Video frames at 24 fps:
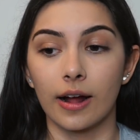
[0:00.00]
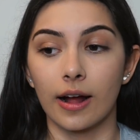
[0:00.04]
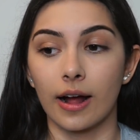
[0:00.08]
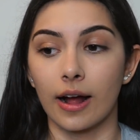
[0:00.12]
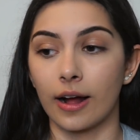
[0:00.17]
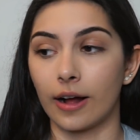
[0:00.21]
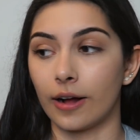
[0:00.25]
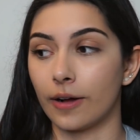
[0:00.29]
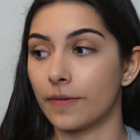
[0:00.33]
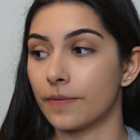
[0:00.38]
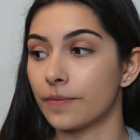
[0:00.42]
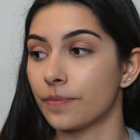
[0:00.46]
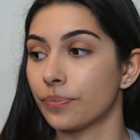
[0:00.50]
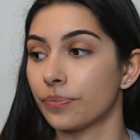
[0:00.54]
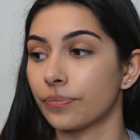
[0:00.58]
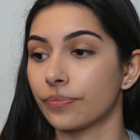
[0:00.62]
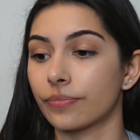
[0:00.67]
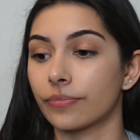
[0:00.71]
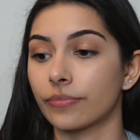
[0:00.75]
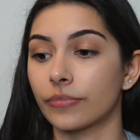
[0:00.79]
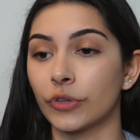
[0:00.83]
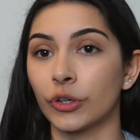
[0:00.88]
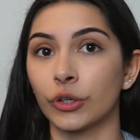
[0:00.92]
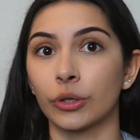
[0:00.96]
um,
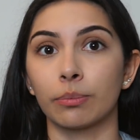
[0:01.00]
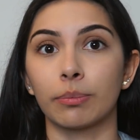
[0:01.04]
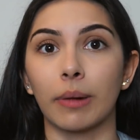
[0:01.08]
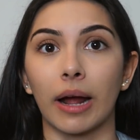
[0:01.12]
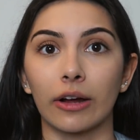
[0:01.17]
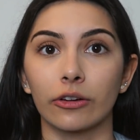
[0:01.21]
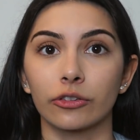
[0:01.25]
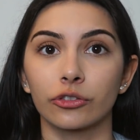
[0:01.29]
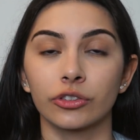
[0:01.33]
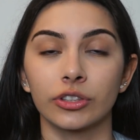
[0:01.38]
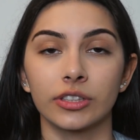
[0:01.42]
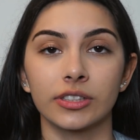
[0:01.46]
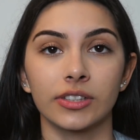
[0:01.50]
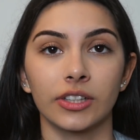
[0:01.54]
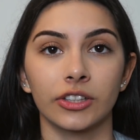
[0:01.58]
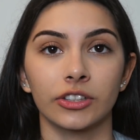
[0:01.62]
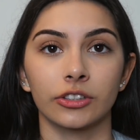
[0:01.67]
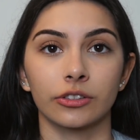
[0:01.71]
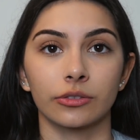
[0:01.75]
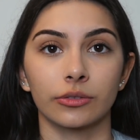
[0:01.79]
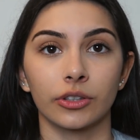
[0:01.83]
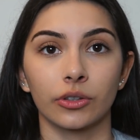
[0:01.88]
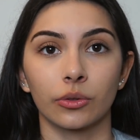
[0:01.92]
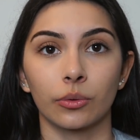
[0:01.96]
your boundaries
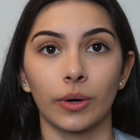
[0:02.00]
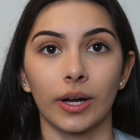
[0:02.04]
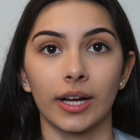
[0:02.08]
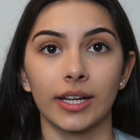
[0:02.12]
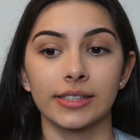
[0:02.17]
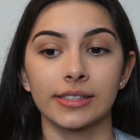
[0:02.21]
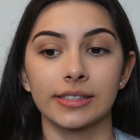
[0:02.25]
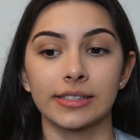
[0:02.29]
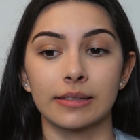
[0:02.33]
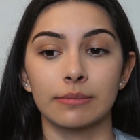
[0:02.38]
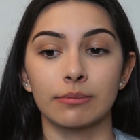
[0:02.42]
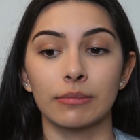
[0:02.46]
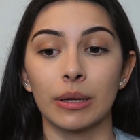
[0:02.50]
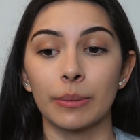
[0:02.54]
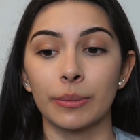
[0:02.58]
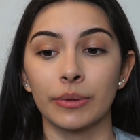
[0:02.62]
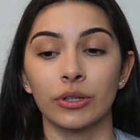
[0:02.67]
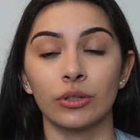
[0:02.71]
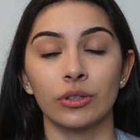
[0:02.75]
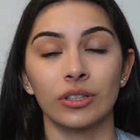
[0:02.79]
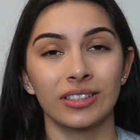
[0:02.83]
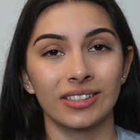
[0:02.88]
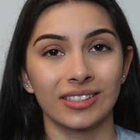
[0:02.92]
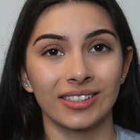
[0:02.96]
and your requests and maybe
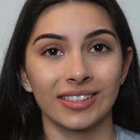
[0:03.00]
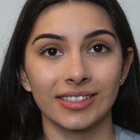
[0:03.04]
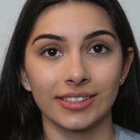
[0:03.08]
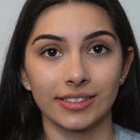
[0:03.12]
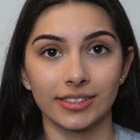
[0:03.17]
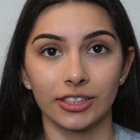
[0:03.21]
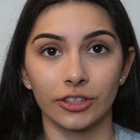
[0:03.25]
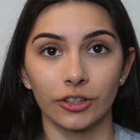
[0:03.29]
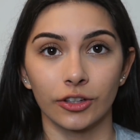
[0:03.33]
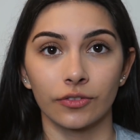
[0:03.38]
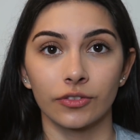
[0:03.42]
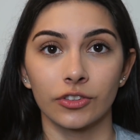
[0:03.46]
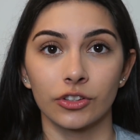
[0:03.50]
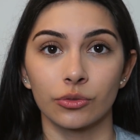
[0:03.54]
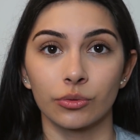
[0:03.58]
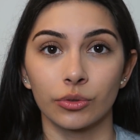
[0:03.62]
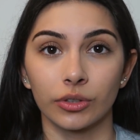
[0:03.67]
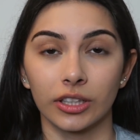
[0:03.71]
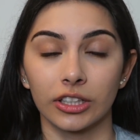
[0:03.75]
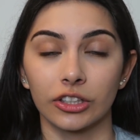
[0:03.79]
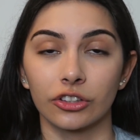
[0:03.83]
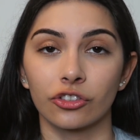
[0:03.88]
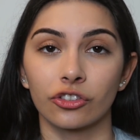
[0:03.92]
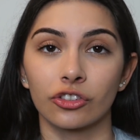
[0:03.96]
you need to consider if this
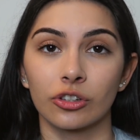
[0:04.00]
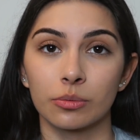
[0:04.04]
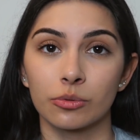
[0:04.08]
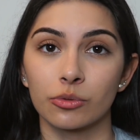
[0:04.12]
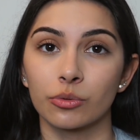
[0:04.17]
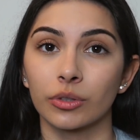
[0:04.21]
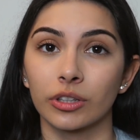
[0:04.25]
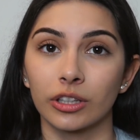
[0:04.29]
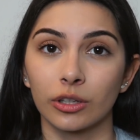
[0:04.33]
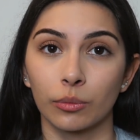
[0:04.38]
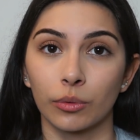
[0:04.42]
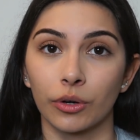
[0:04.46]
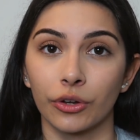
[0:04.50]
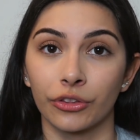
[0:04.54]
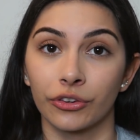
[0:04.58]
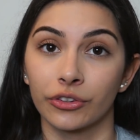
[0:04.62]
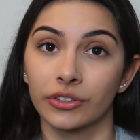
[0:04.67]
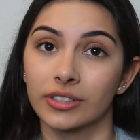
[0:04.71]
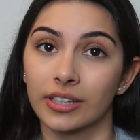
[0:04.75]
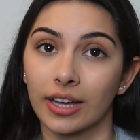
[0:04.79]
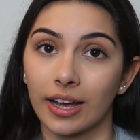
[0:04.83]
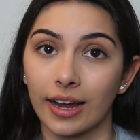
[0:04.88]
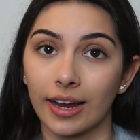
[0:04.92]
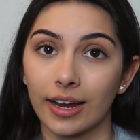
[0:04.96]
relationship is really worth
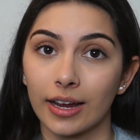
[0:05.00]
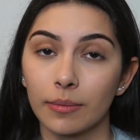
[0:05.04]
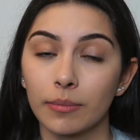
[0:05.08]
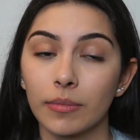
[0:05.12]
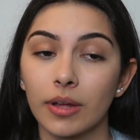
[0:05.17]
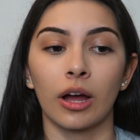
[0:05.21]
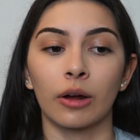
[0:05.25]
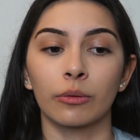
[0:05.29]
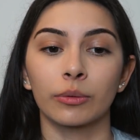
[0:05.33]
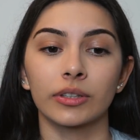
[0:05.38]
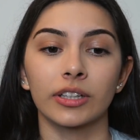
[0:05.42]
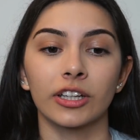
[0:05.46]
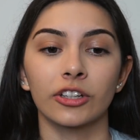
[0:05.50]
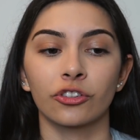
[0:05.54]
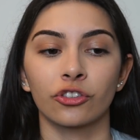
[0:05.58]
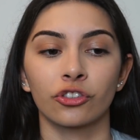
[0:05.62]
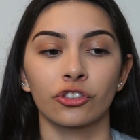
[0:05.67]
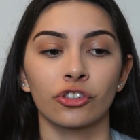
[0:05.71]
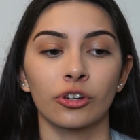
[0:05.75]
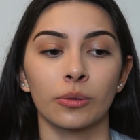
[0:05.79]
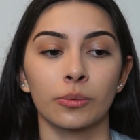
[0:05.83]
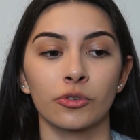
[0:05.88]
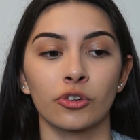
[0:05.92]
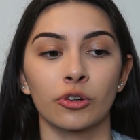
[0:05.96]
your time. A
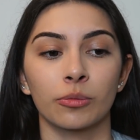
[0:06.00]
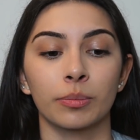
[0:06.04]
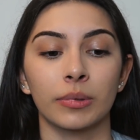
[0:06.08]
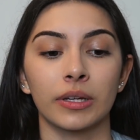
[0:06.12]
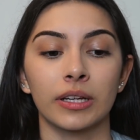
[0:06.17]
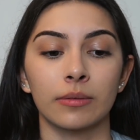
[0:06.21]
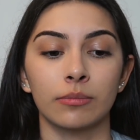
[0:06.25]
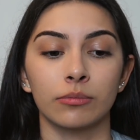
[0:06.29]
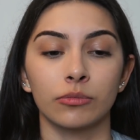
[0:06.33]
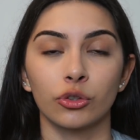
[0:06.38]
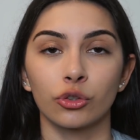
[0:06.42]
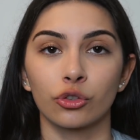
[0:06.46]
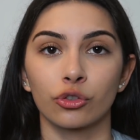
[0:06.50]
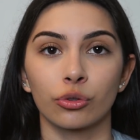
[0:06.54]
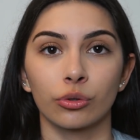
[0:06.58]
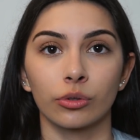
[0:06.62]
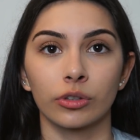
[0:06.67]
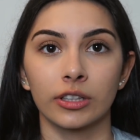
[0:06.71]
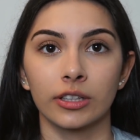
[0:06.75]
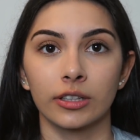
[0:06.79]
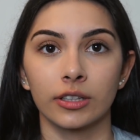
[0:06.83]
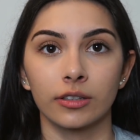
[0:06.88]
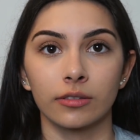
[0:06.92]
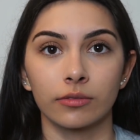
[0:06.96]
relationship should be
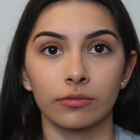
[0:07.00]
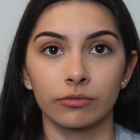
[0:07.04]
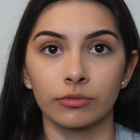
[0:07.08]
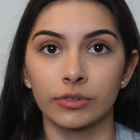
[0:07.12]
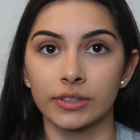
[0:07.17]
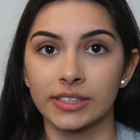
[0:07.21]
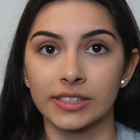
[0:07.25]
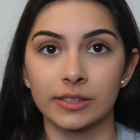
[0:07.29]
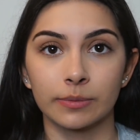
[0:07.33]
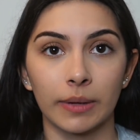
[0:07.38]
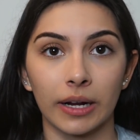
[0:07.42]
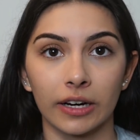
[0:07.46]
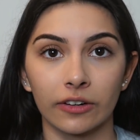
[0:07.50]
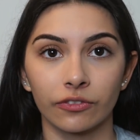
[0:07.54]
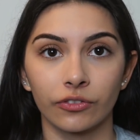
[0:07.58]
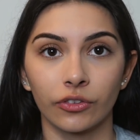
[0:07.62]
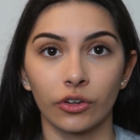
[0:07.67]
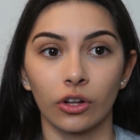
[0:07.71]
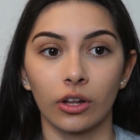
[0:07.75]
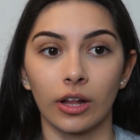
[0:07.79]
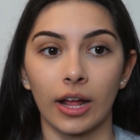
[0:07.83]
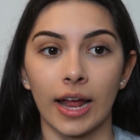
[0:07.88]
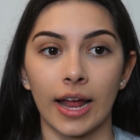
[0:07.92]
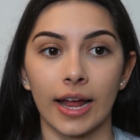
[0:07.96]
mutually
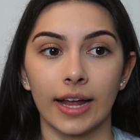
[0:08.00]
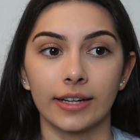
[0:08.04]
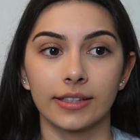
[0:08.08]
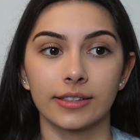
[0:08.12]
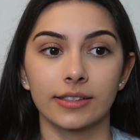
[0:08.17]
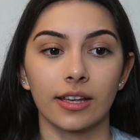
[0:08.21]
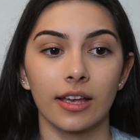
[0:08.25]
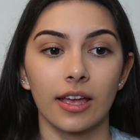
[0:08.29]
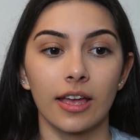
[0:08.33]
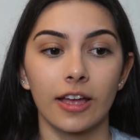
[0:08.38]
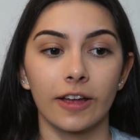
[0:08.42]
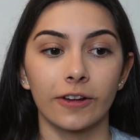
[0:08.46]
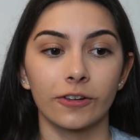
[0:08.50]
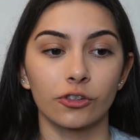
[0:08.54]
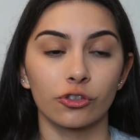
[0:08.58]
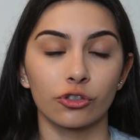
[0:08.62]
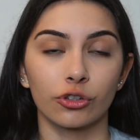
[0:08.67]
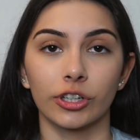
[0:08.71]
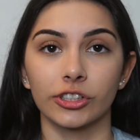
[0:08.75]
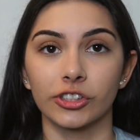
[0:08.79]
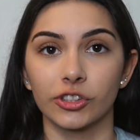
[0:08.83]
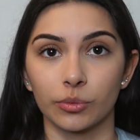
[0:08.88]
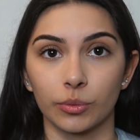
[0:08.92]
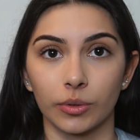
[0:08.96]
respectful and
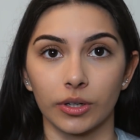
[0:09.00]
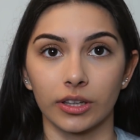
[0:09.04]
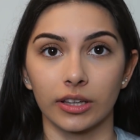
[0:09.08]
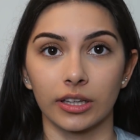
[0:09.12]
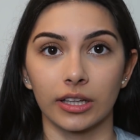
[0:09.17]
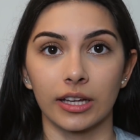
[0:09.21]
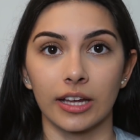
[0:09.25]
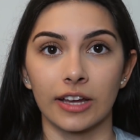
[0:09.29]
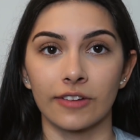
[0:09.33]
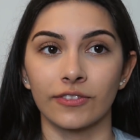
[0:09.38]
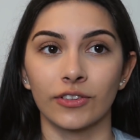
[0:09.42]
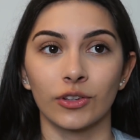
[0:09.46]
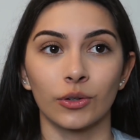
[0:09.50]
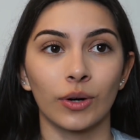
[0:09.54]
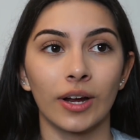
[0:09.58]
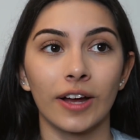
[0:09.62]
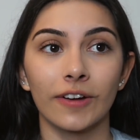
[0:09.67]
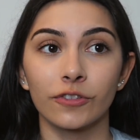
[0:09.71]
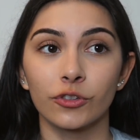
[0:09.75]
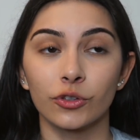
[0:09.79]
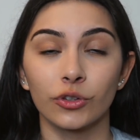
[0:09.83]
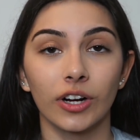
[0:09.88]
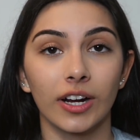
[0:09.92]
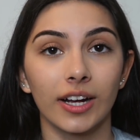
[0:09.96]
trustworthy. If you don't
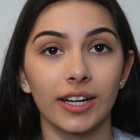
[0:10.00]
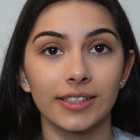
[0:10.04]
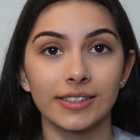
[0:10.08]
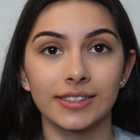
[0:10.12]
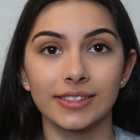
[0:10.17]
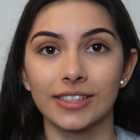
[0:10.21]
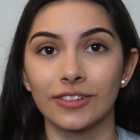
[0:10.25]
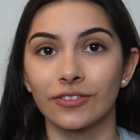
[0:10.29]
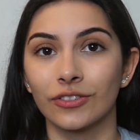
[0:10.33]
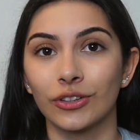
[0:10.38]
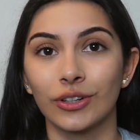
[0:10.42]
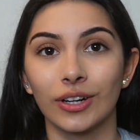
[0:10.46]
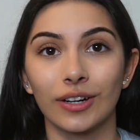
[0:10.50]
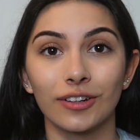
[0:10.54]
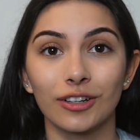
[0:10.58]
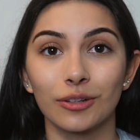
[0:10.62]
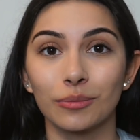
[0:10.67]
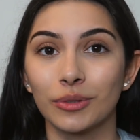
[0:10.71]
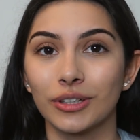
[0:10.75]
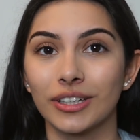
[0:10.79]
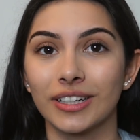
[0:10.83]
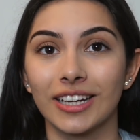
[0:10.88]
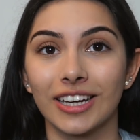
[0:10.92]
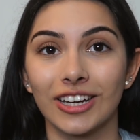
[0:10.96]
have trust, if you don't have
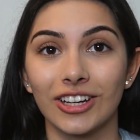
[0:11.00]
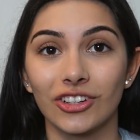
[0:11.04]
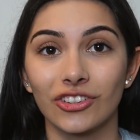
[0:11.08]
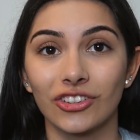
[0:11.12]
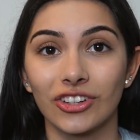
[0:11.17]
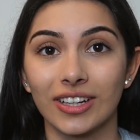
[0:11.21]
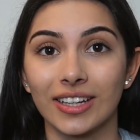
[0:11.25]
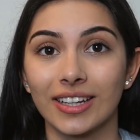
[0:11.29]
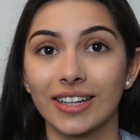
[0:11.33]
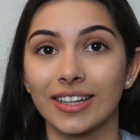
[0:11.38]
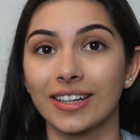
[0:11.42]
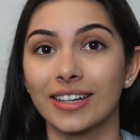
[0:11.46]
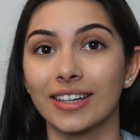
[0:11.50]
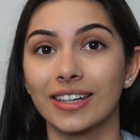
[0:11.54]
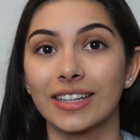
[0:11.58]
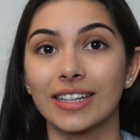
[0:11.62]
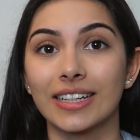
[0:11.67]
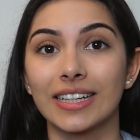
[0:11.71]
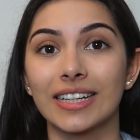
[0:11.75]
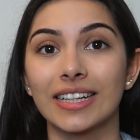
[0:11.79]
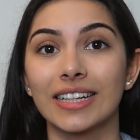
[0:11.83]
communication,